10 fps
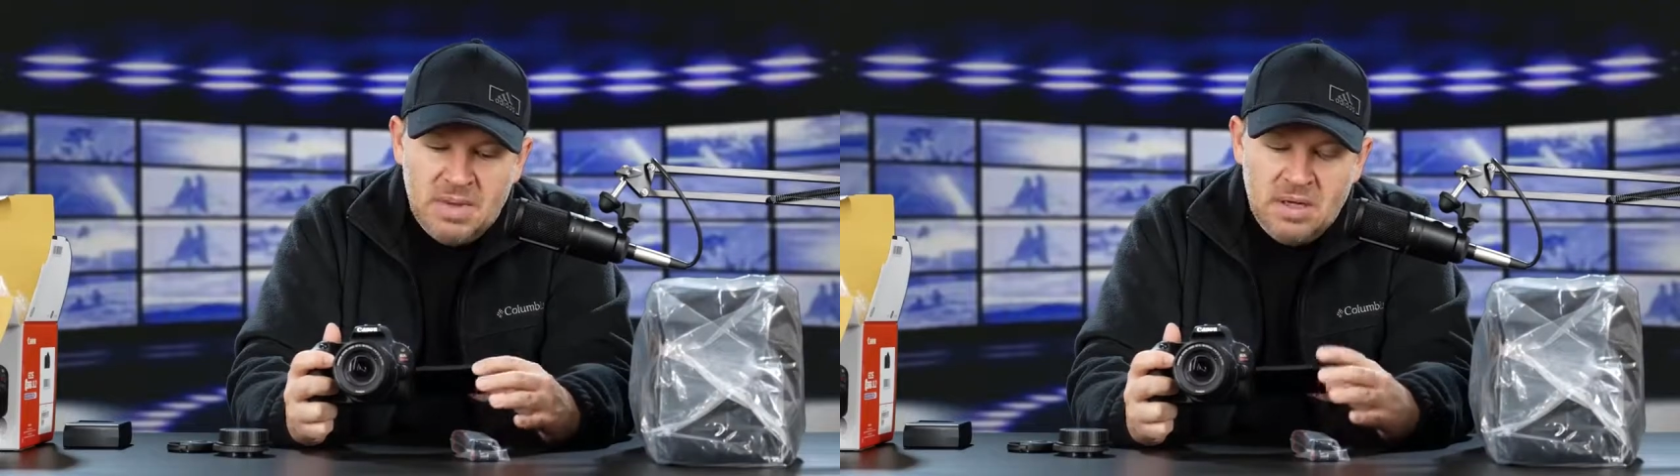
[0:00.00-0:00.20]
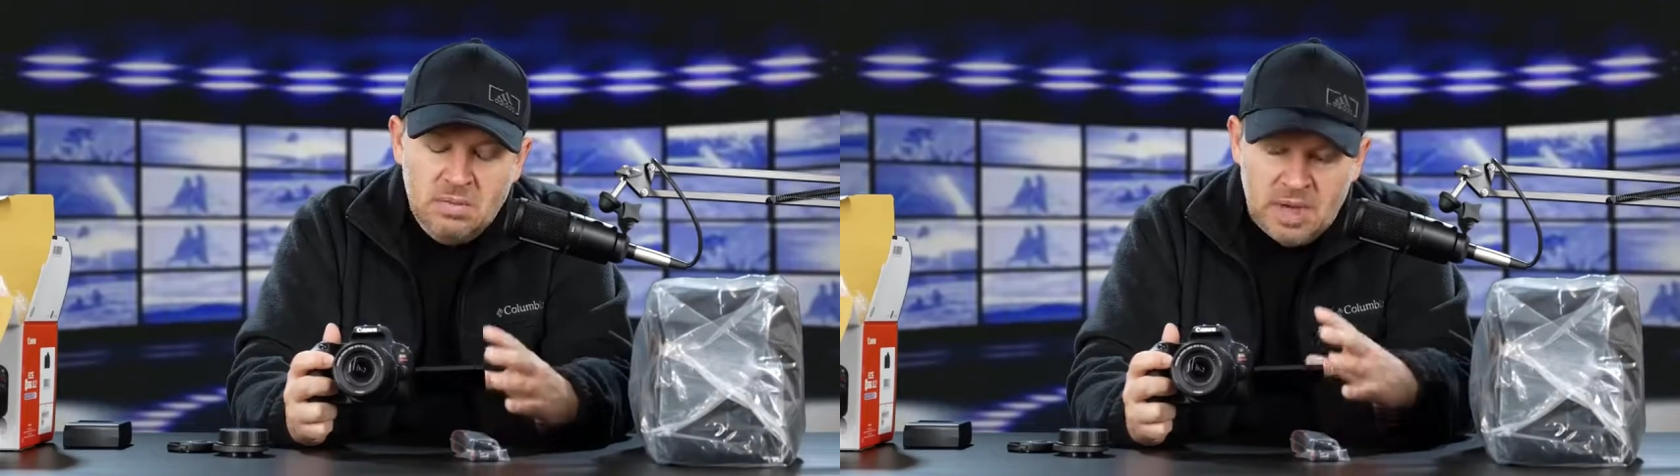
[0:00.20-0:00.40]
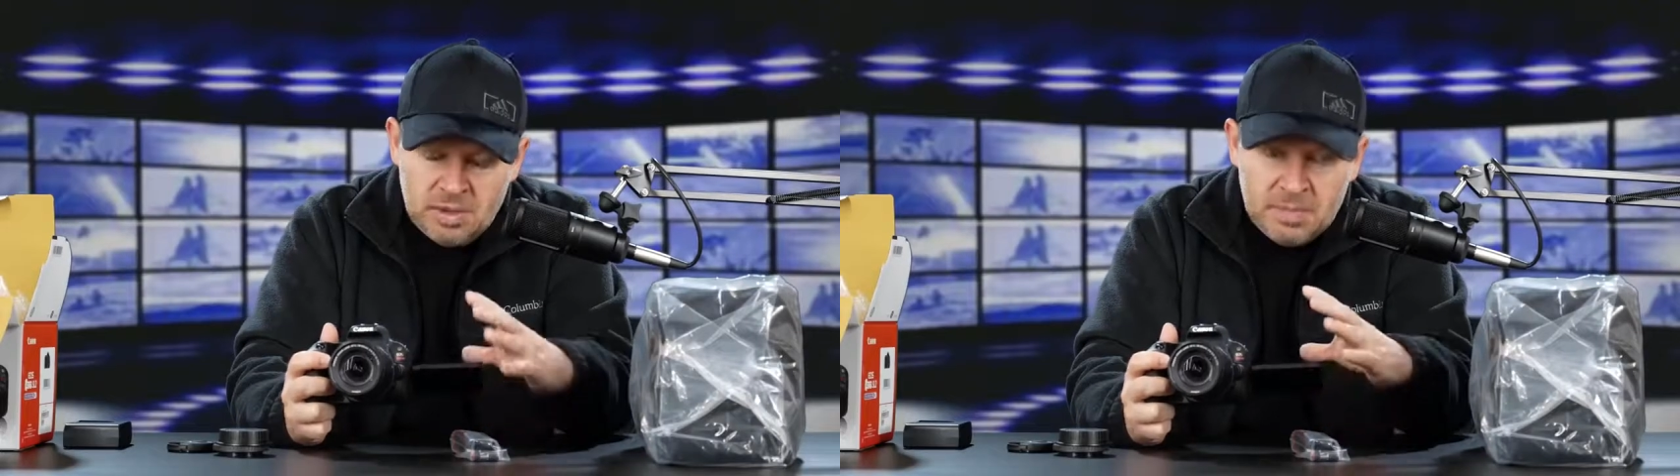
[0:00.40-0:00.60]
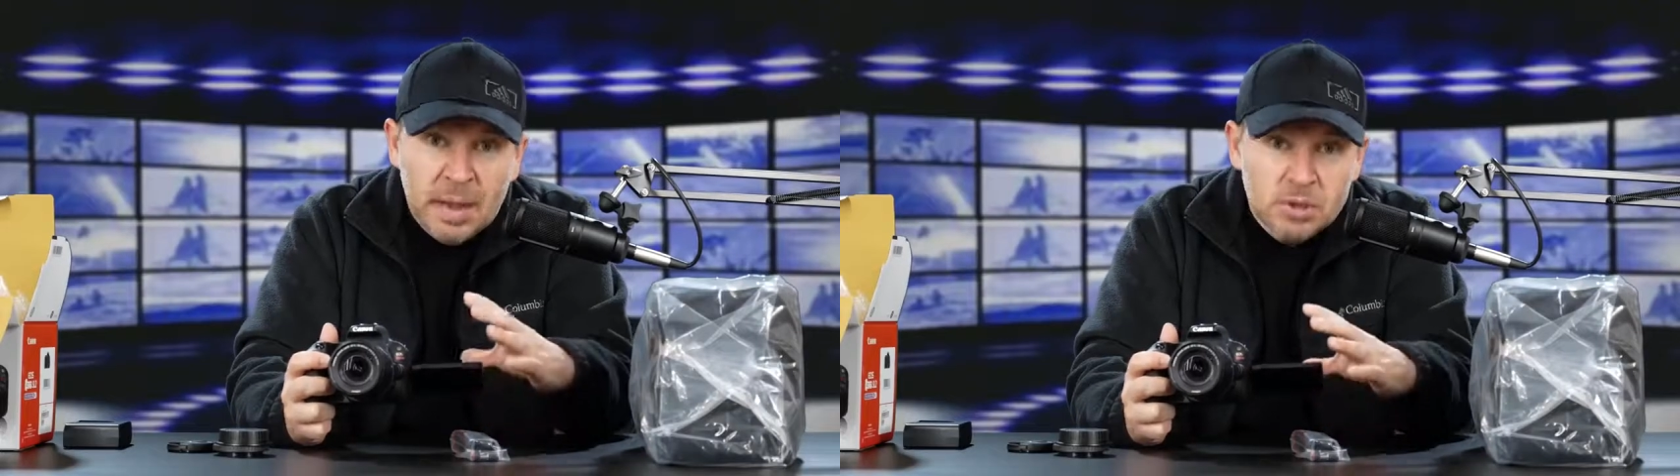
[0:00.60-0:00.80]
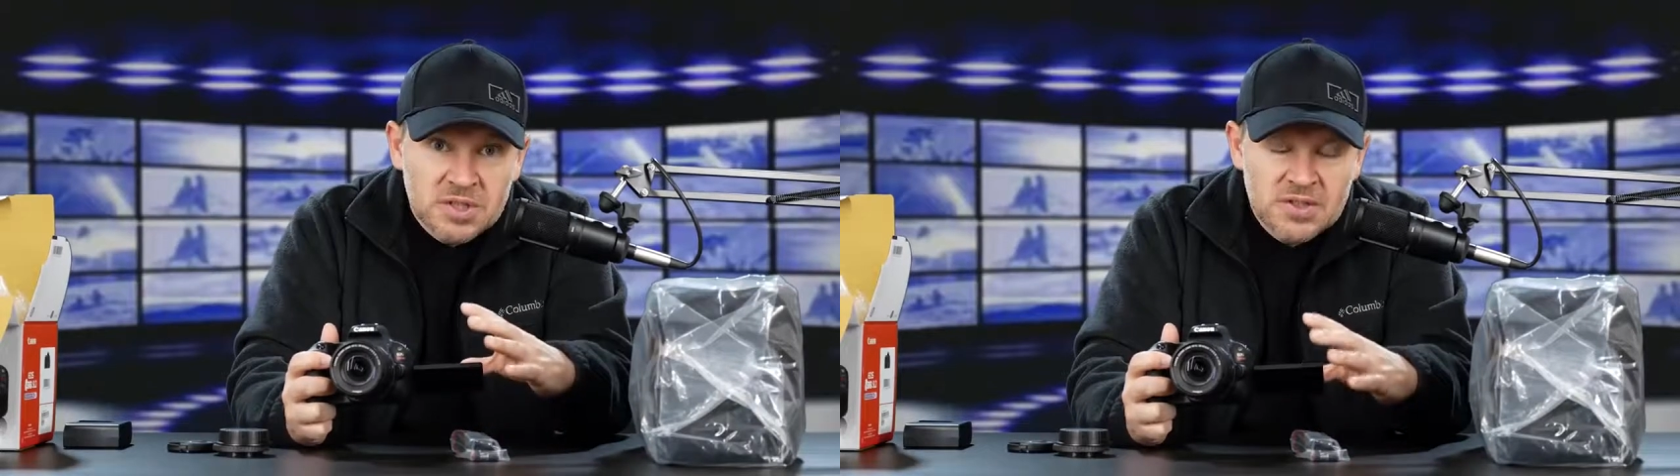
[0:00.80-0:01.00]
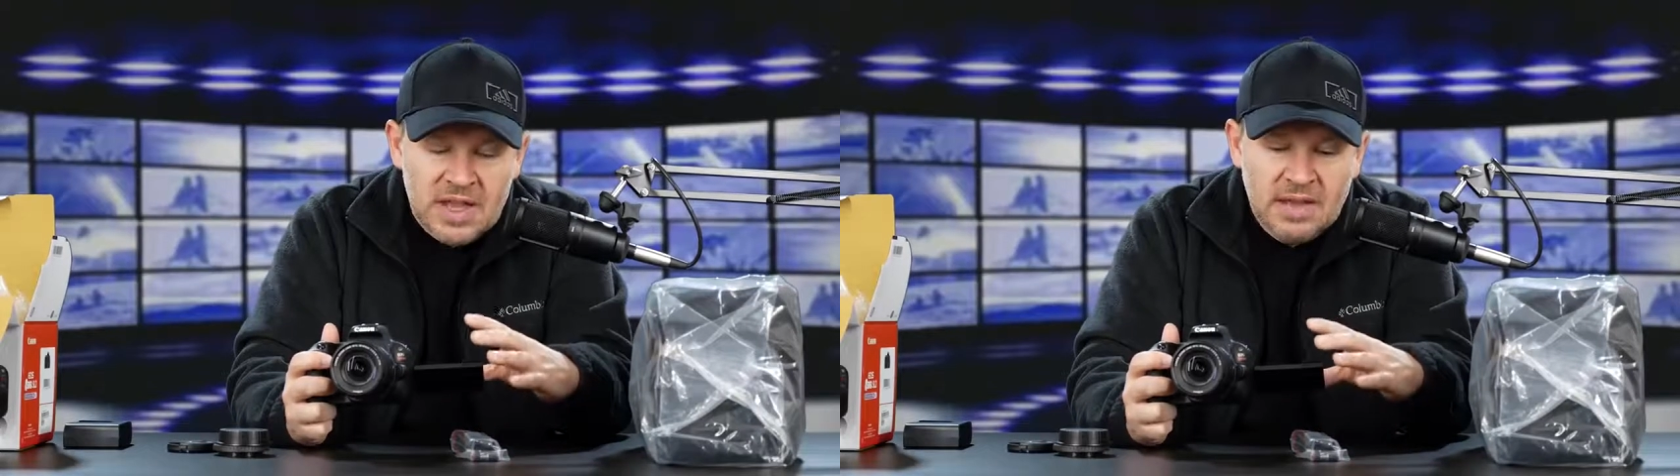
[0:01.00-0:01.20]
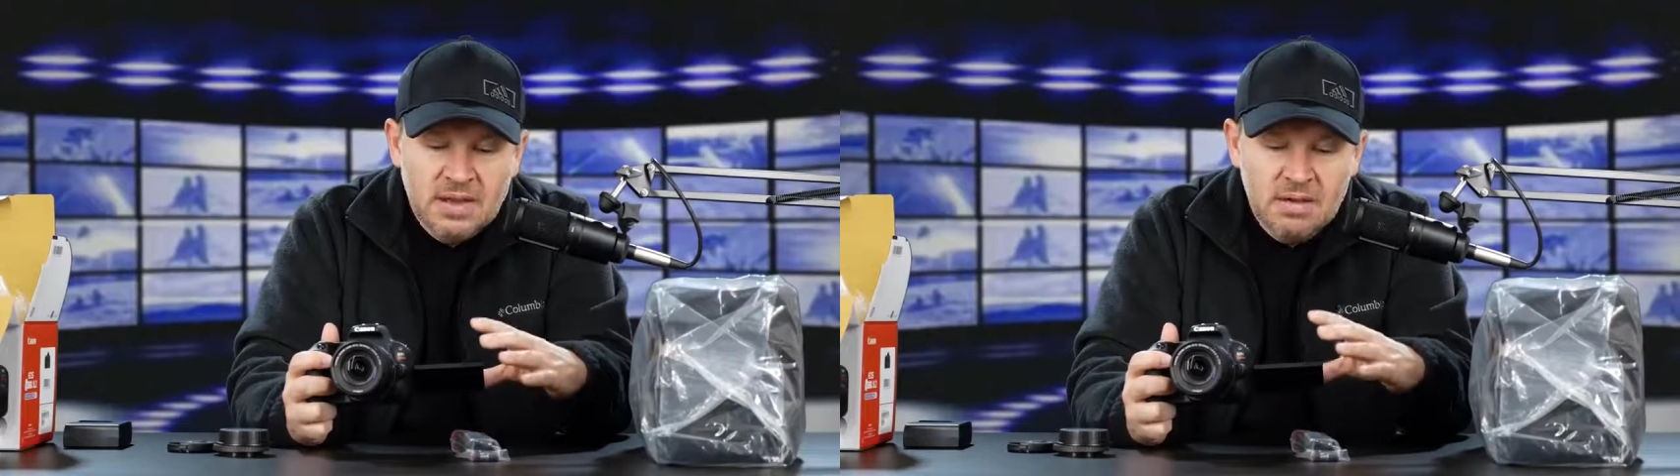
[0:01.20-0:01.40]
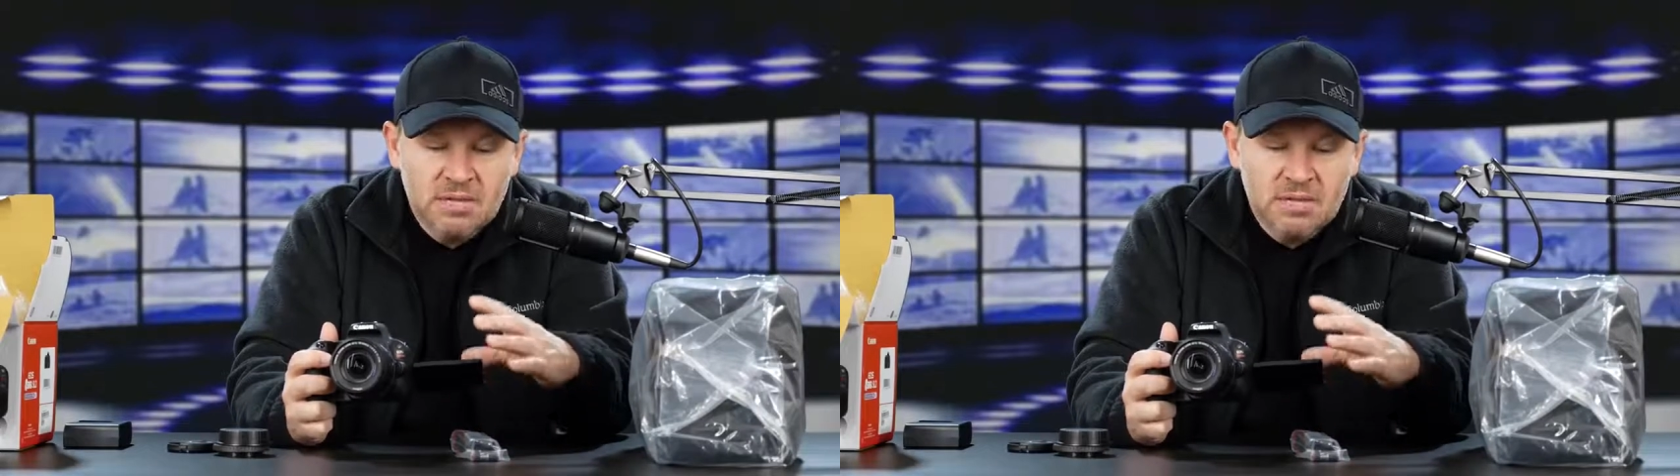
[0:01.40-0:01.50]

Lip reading: about what I was about to say